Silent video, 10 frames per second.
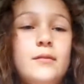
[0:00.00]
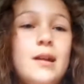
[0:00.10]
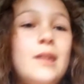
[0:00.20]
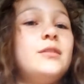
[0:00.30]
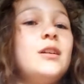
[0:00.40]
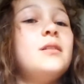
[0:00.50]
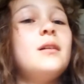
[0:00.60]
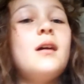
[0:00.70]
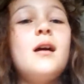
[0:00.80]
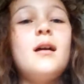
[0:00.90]
that I've done.
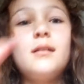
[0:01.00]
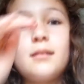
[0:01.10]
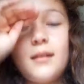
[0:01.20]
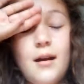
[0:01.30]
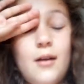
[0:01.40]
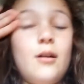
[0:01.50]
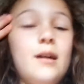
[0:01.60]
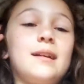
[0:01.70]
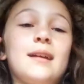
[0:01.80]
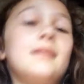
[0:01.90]
So
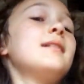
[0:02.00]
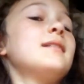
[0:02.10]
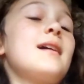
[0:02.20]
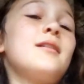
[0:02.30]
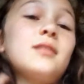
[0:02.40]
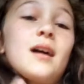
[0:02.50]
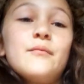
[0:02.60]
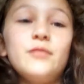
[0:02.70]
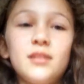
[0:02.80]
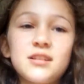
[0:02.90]
I guess it's now
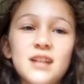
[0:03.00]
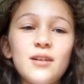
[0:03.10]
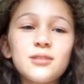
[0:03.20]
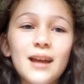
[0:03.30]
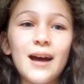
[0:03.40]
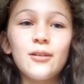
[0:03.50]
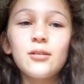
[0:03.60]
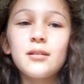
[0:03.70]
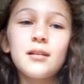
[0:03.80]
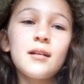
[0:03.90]
time for the shout
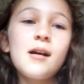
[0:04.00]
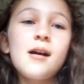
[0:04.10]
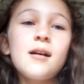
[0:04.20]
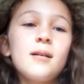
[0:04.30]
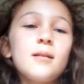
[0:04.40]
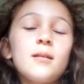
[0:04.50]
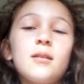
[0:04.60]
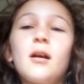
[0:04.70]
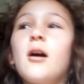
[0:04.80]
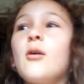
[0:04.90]
outs.
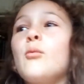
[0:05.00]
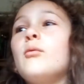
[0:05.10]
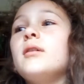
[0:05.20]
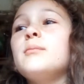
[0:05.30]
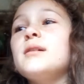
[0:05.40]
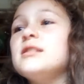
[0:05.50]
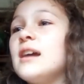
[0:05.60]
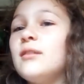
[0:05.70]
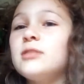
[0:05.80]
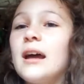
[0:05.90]
So one of my
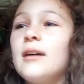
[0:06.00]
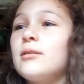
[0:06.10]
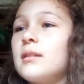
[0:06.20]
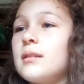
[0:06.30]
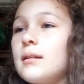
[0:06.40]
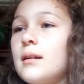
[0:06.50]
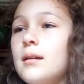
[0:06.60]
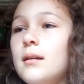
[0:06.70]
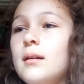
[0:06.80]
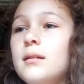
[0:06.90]
shout outs
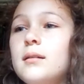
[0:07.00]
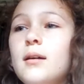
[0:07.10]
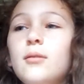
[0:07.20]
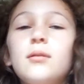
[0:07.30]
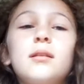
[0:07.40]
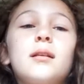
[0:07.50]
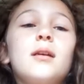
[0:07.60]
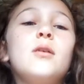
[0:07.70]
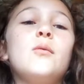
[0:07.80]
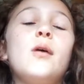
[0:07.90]
goes
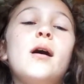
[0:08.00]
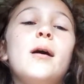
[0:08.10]
to